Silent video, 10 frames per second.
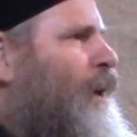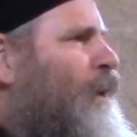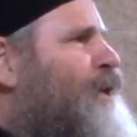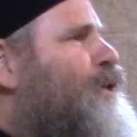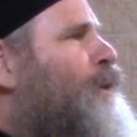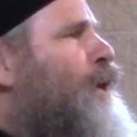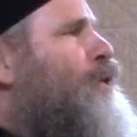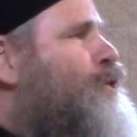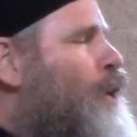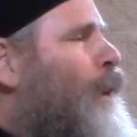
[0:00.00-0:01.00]
what you
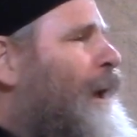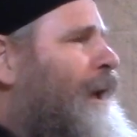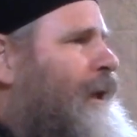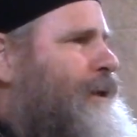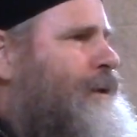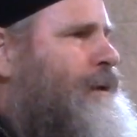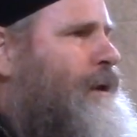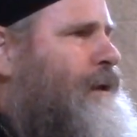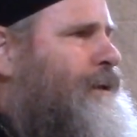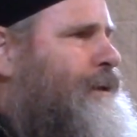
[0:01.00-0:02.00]
are doing in your
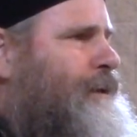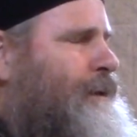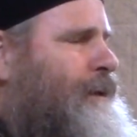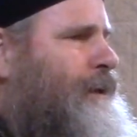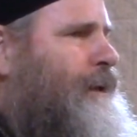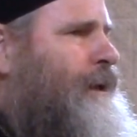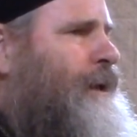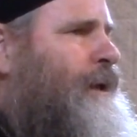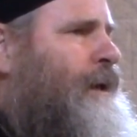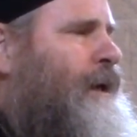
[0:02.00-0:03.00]
heart,
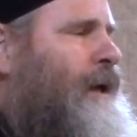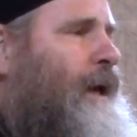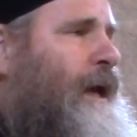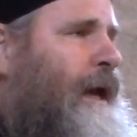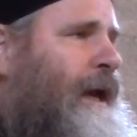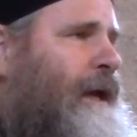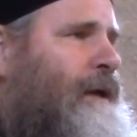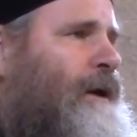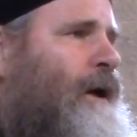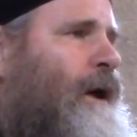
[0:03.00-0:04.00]
and